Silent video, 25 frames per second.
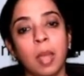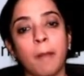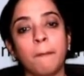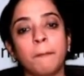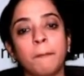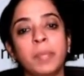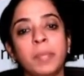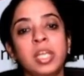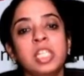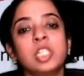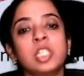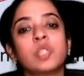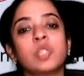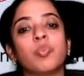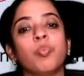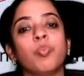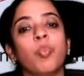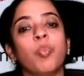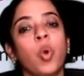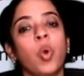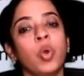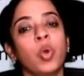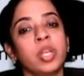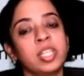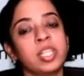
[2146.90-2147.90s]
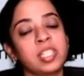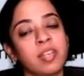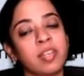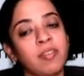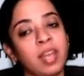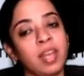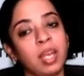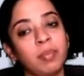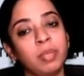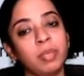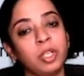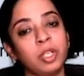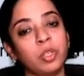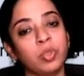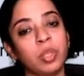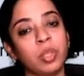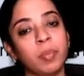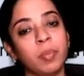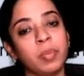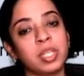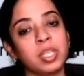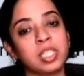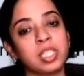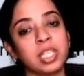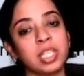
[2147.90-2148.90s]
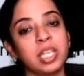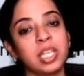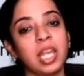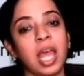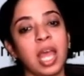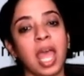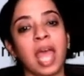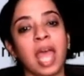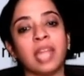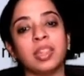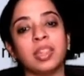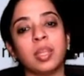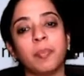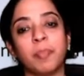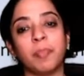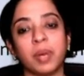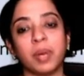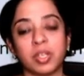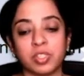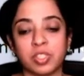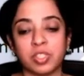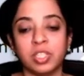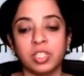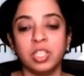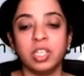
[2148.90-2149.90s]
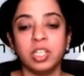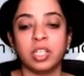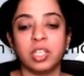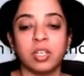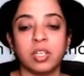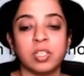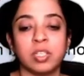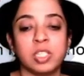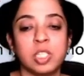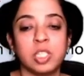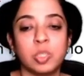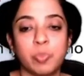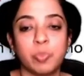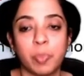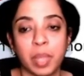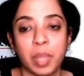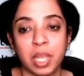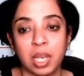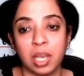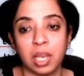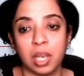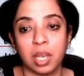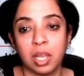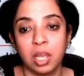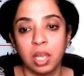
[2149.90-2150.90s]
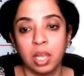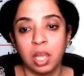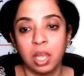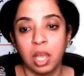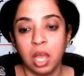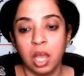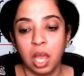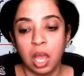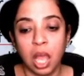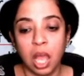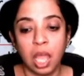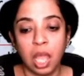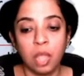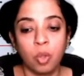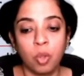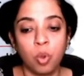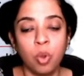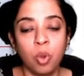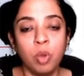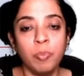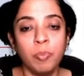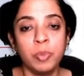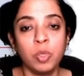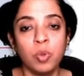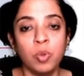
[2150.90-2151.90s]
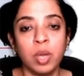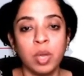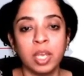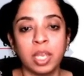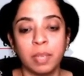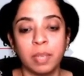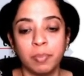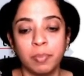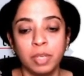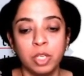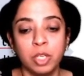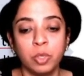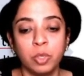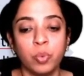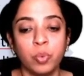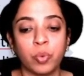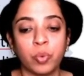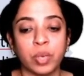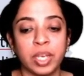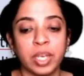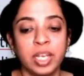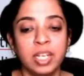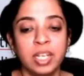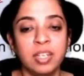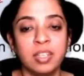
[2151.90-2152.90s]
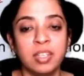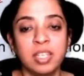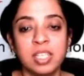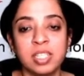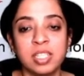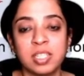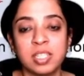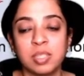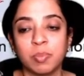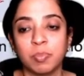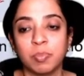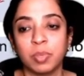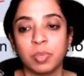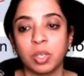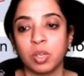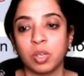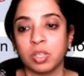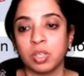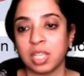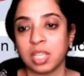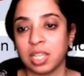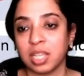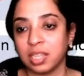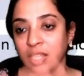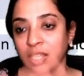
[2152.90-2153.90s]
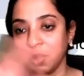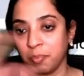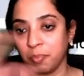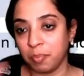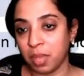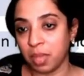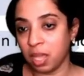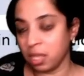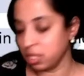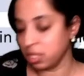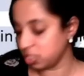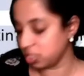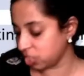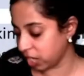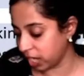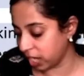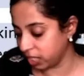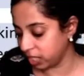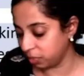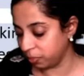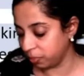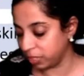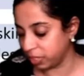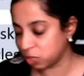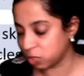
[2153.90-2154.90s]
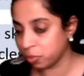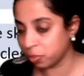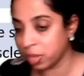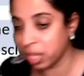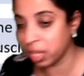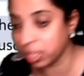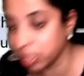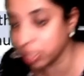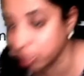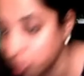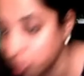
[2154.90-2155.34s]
means more is available to the muscle and the person turns pale i hope you are able to read this because i think main shayad beech mein aa rahi